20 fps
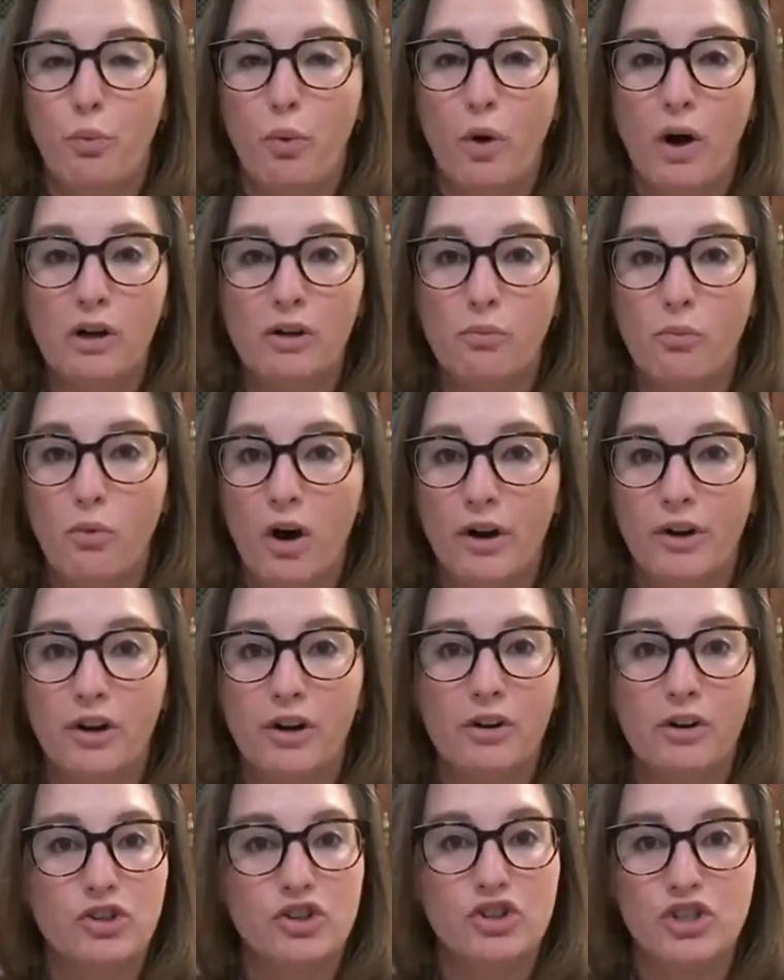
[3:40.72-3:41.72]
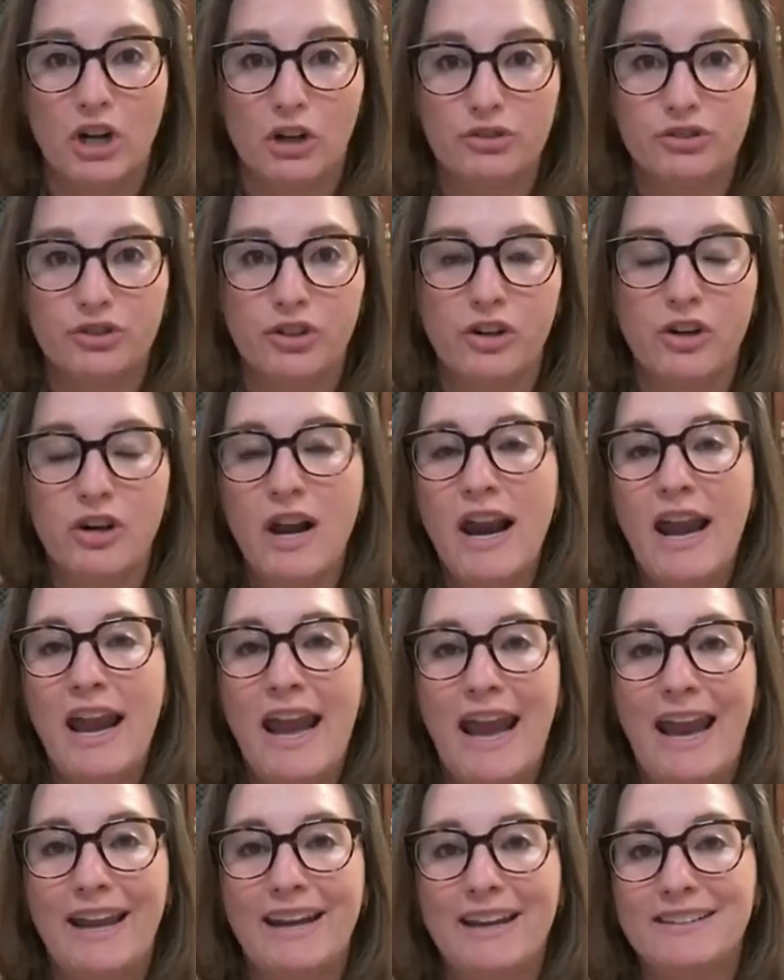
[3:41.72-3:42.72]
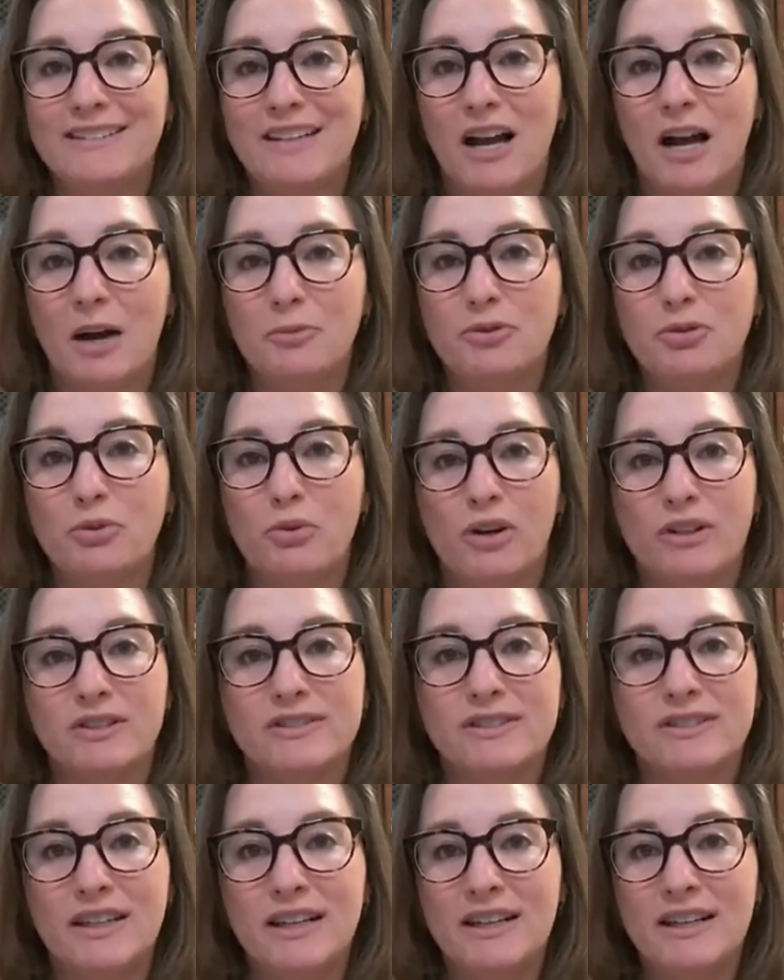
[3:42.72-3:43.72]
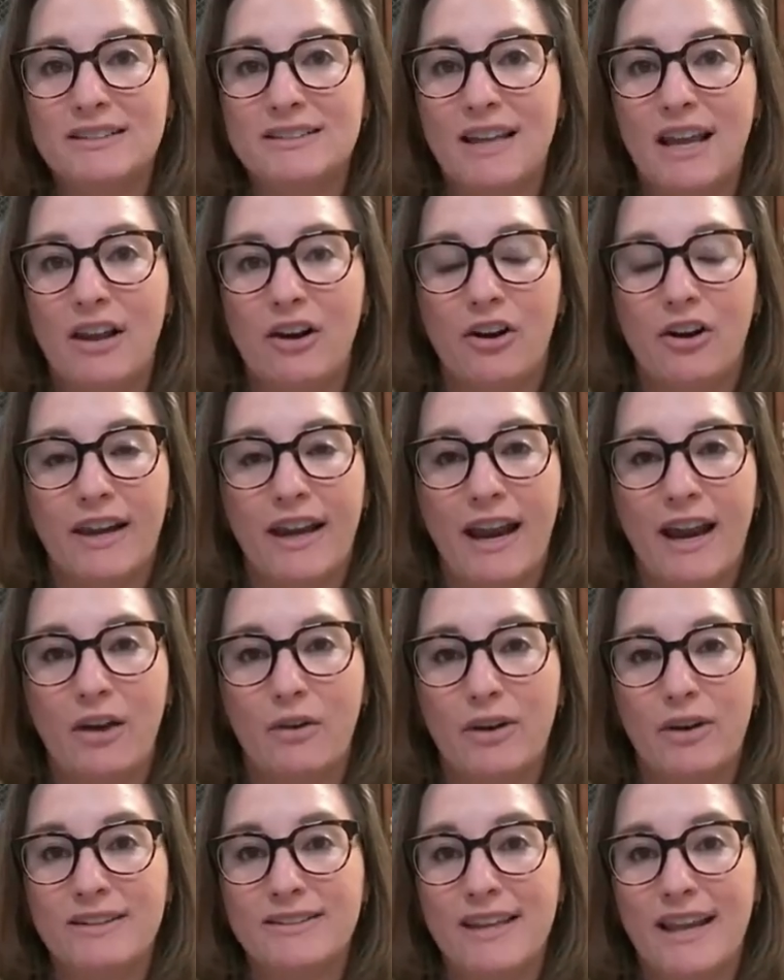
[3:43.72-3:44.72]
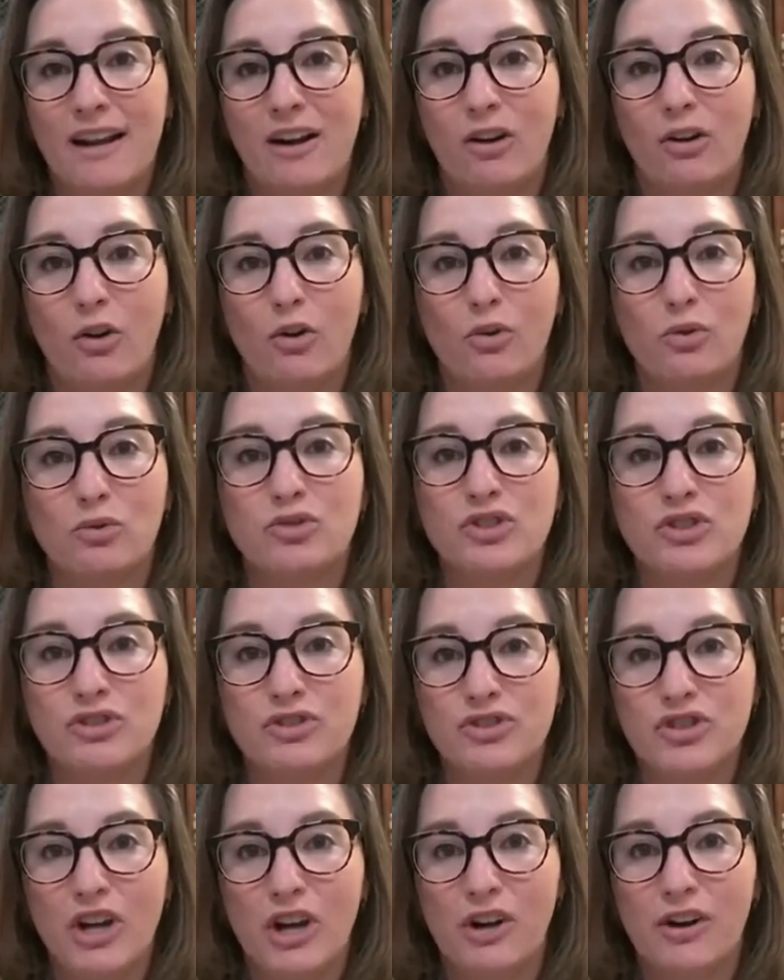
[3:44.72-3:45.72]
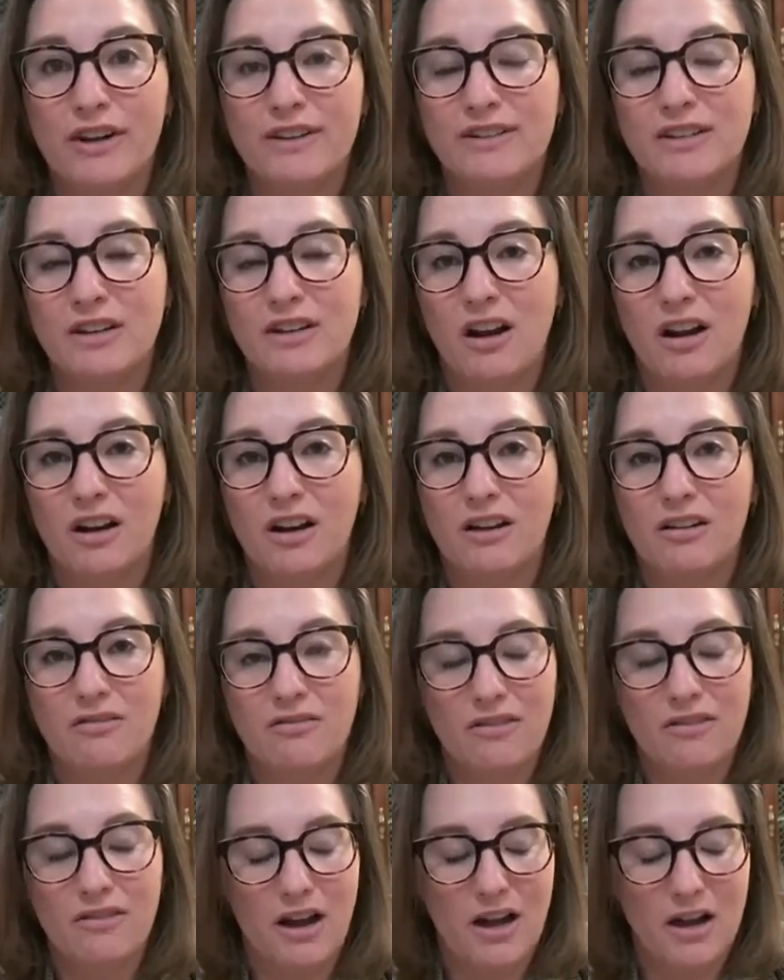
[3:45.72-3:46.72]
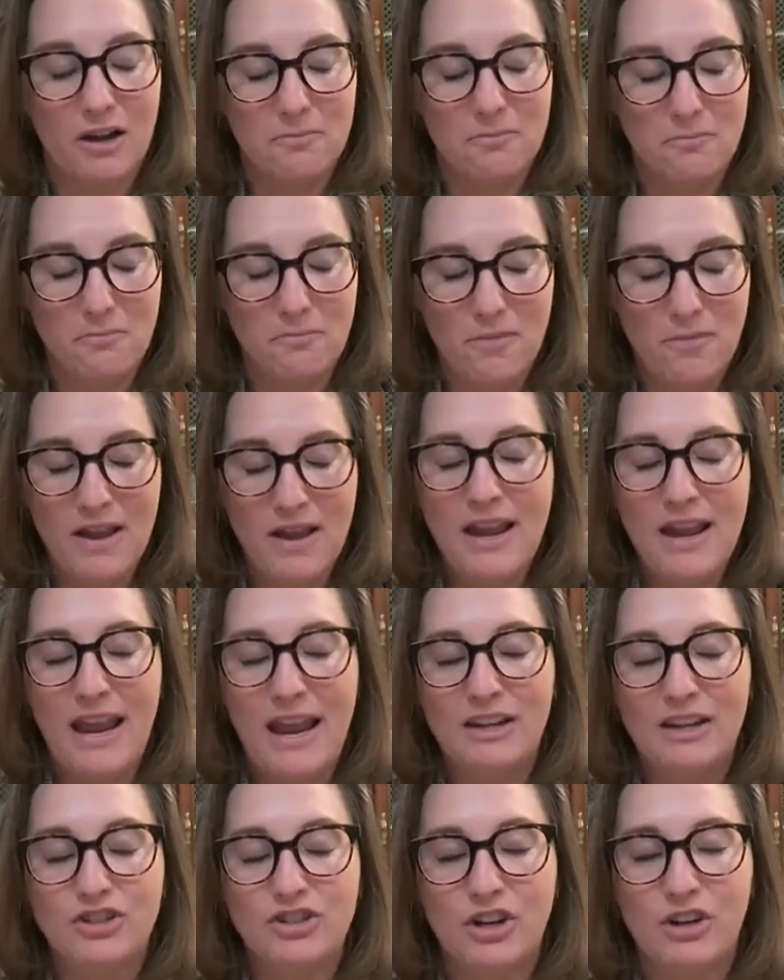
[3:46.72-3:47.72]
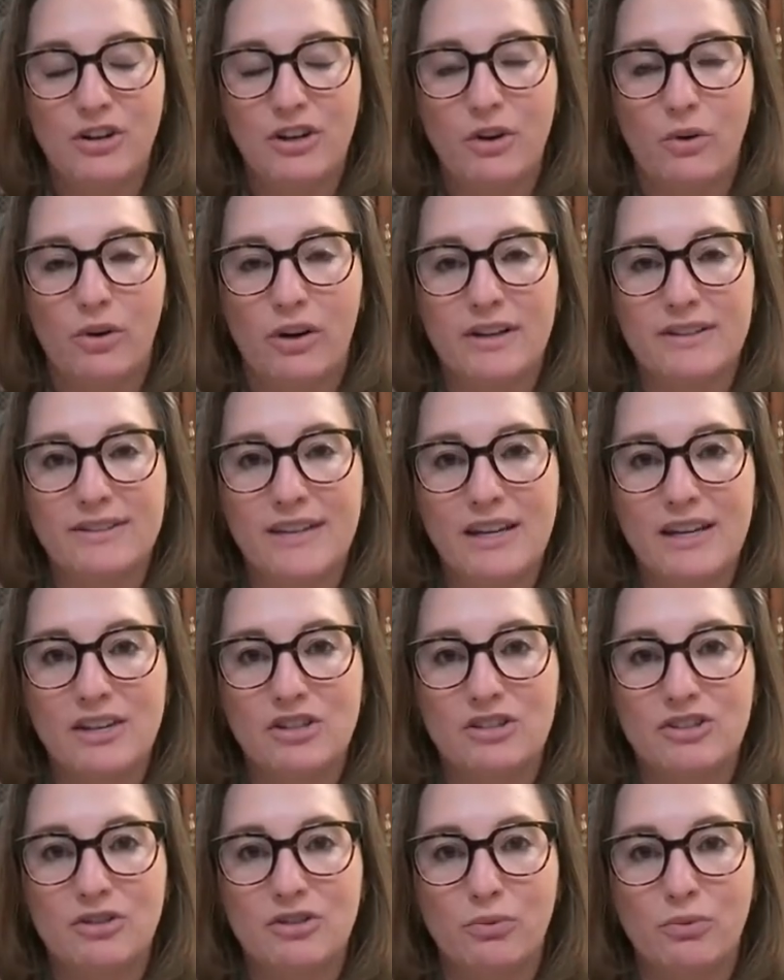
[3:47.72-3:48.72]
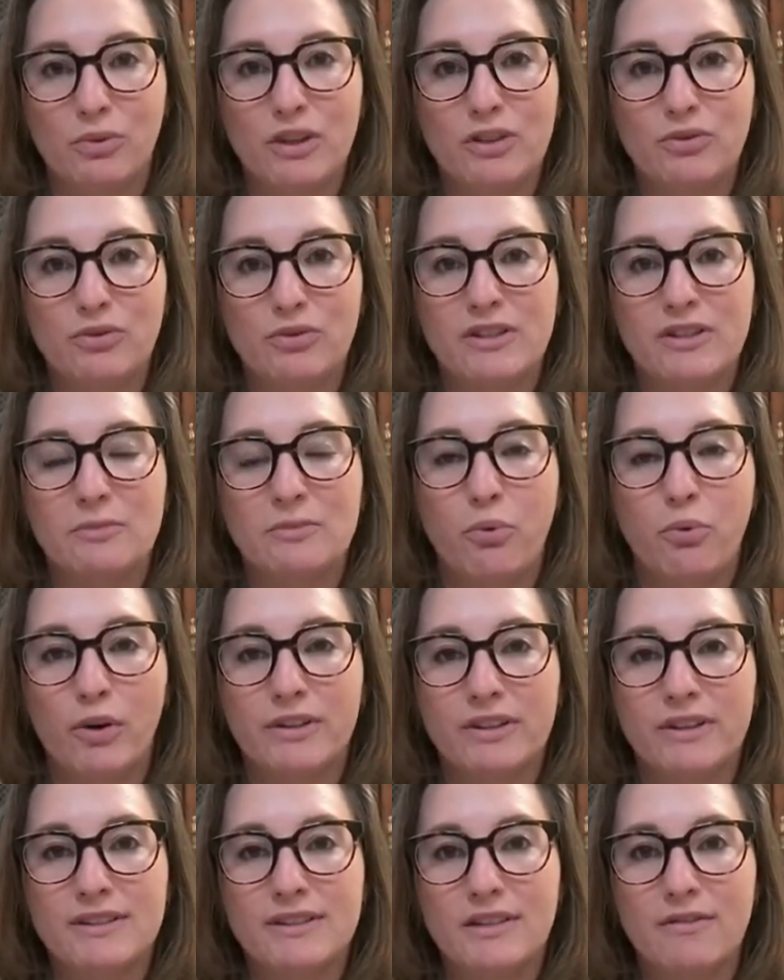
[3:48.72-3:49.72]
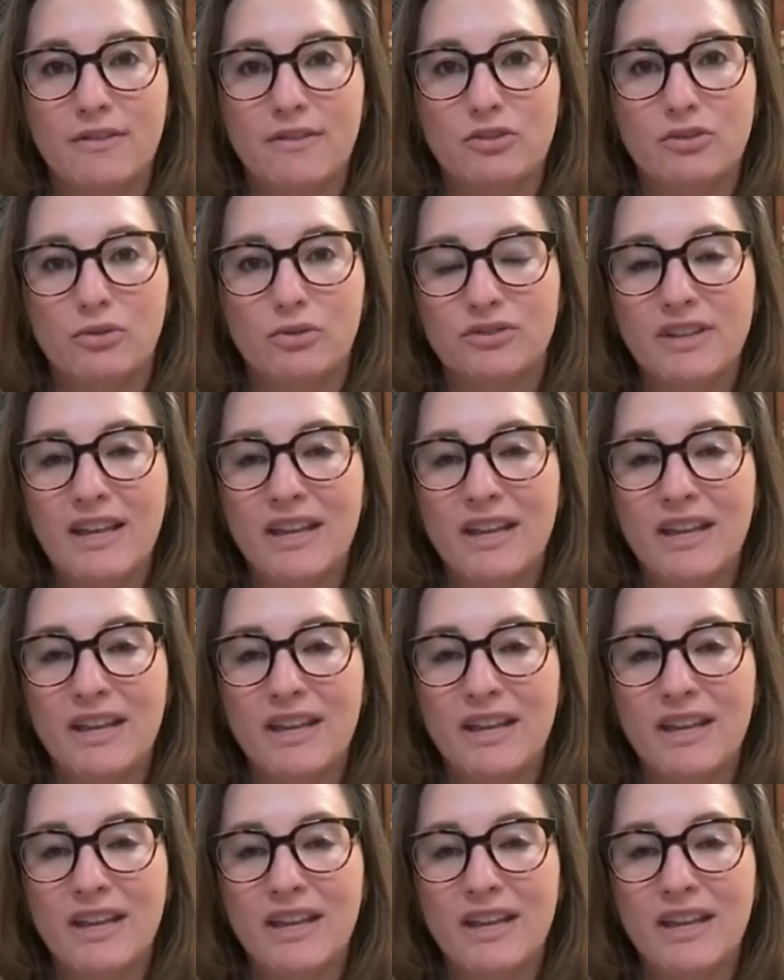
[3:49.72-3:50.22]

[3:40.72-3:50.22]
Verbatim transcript: water, shelter, and it's up to our cities and our counties and our local charities and non uh, and charity organizations to really try to support these individuals.